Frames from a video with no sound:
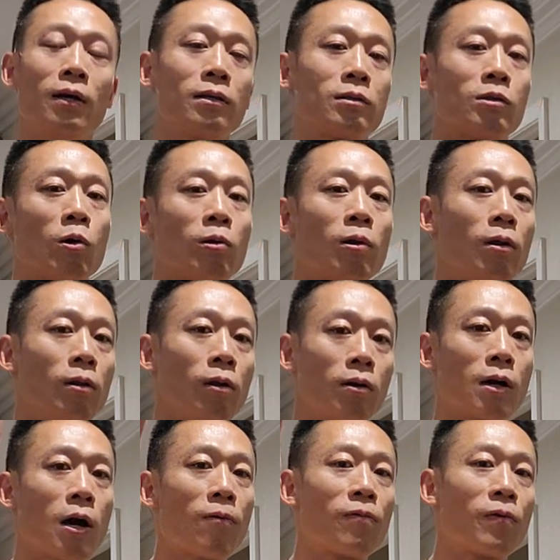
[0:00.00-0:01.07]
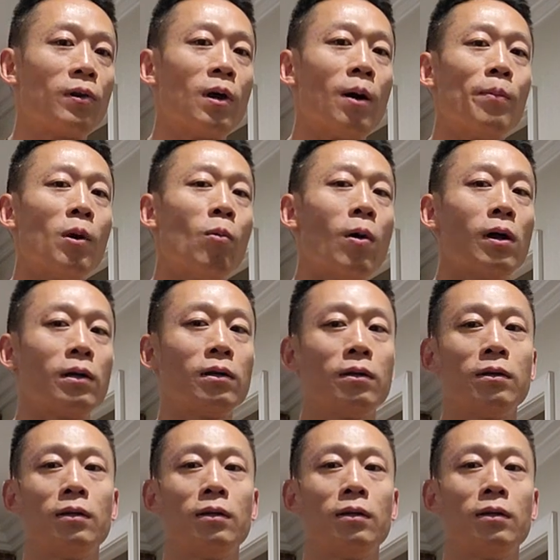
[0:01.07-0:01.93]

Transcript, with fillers: So look, look out for number one